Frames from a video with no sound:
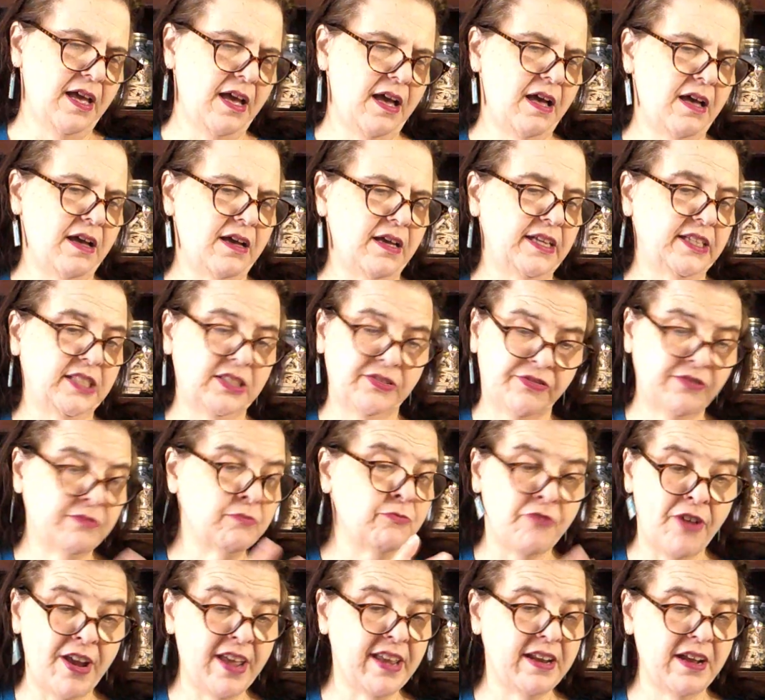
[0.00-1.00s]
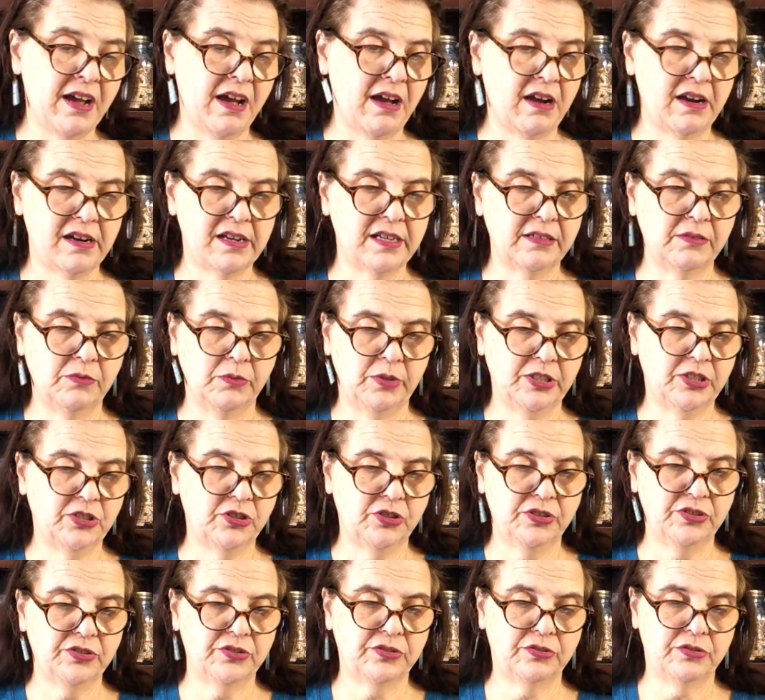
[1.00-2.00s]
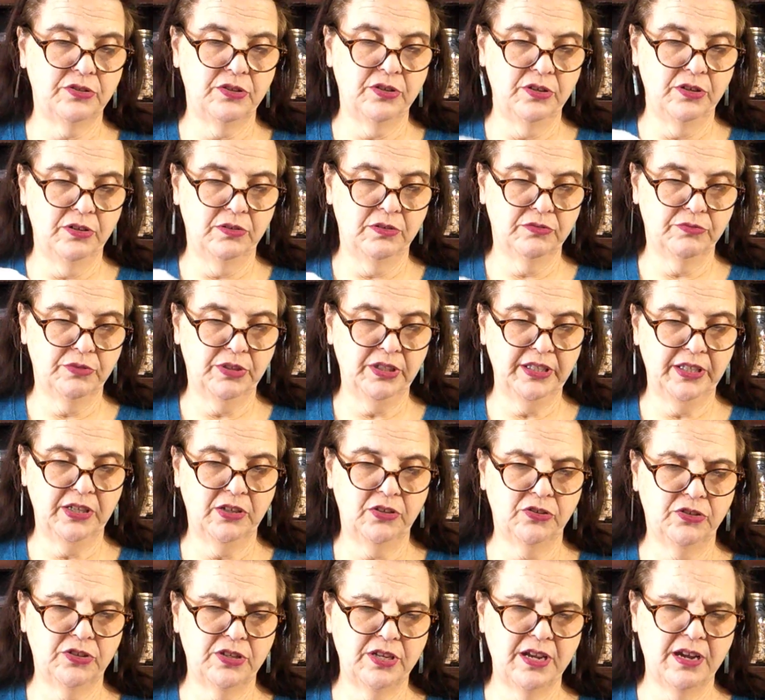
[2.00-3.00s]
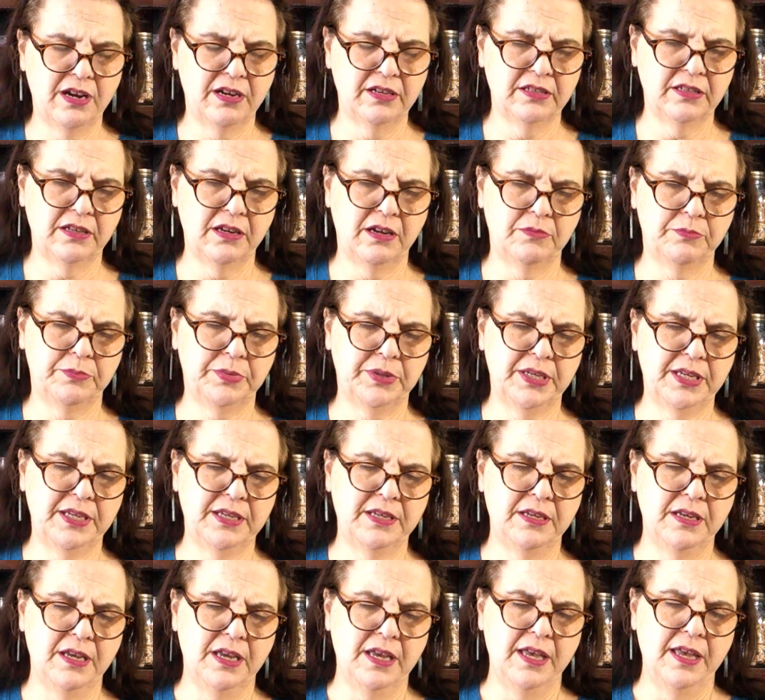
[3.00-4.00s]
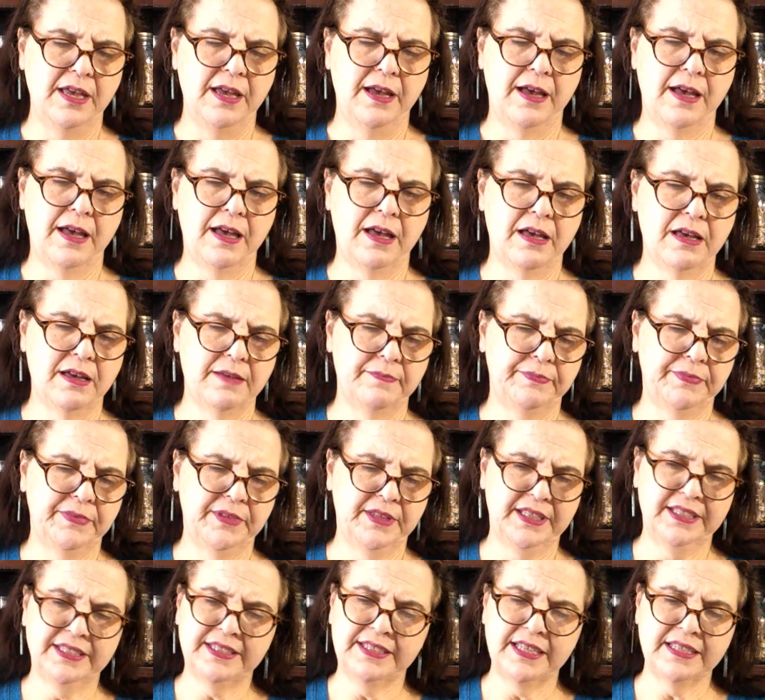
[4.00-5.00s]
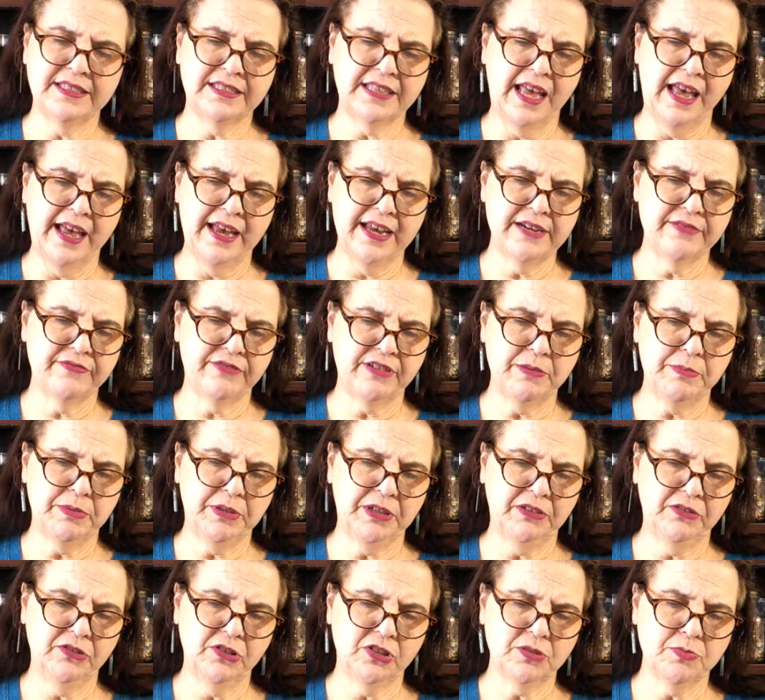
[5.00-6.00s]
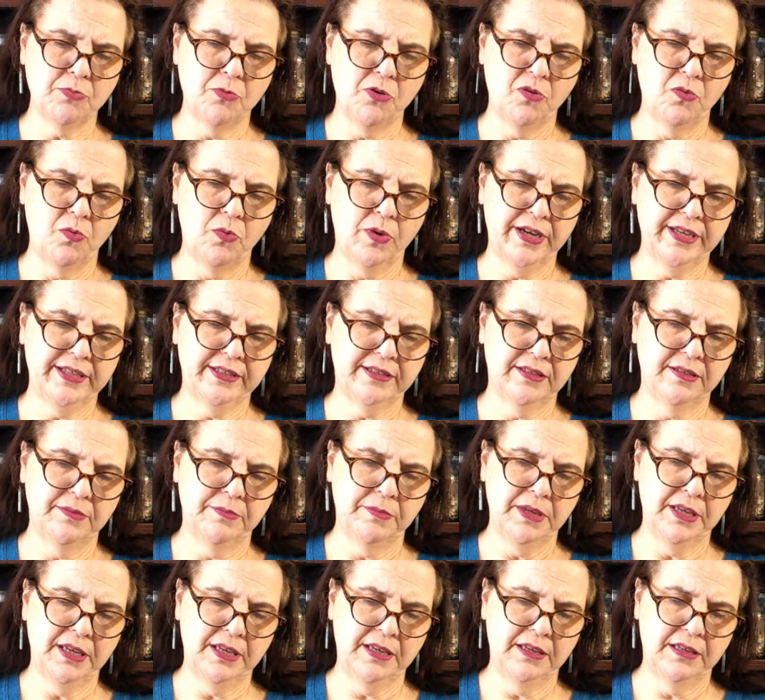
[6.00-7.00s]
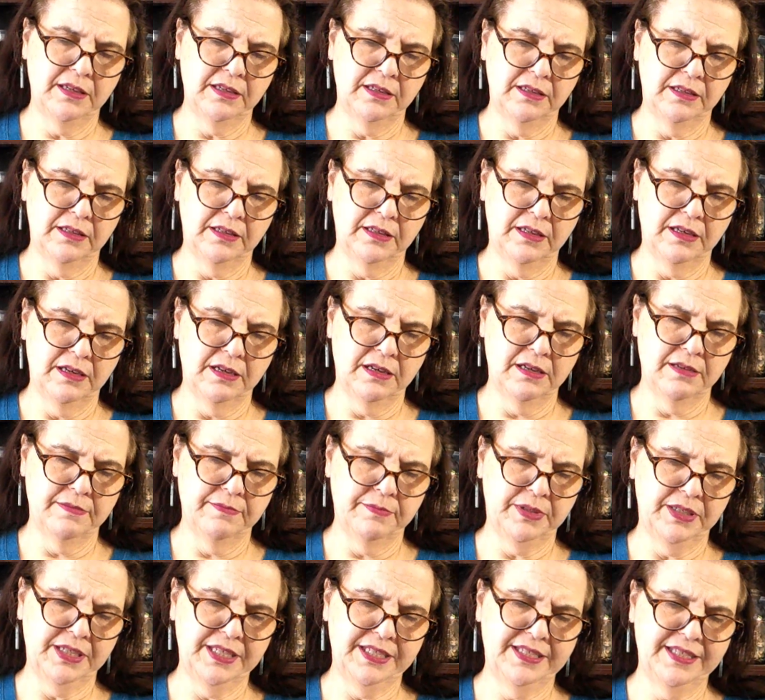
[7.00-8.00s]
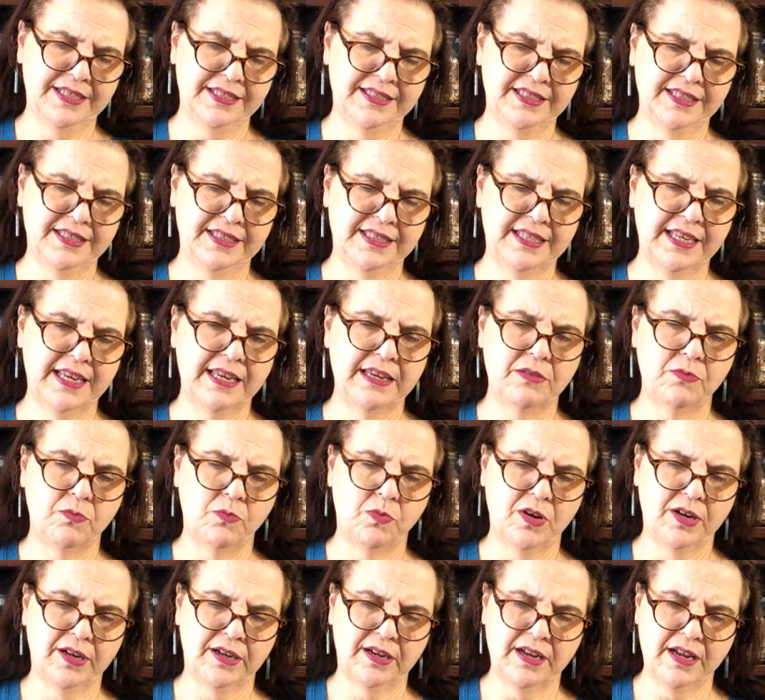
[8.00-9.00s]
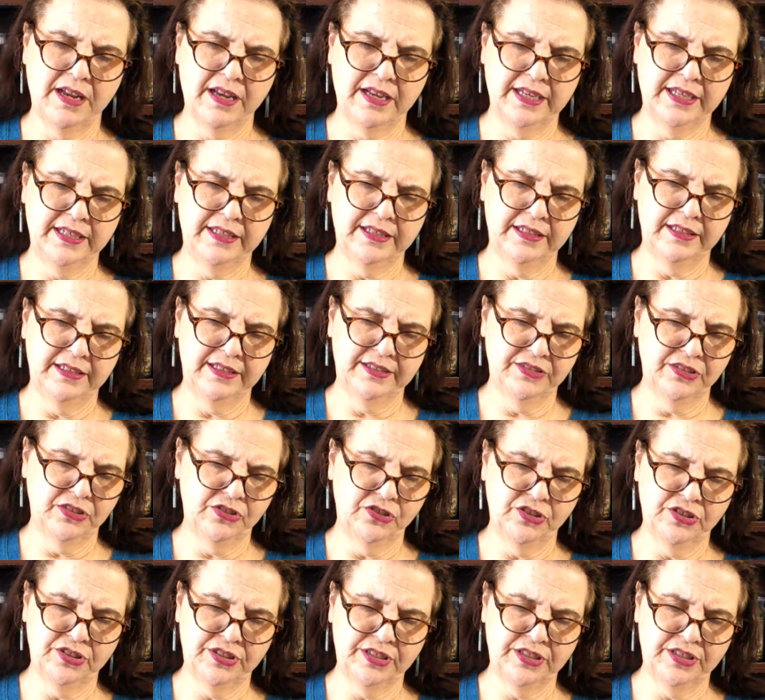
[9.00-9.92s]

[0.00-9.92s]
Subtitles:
it's from Red Heart, which is, you know, a really good yarn company. This says ivory, but it looks more white to me. But it doesn't say what kind it is. It just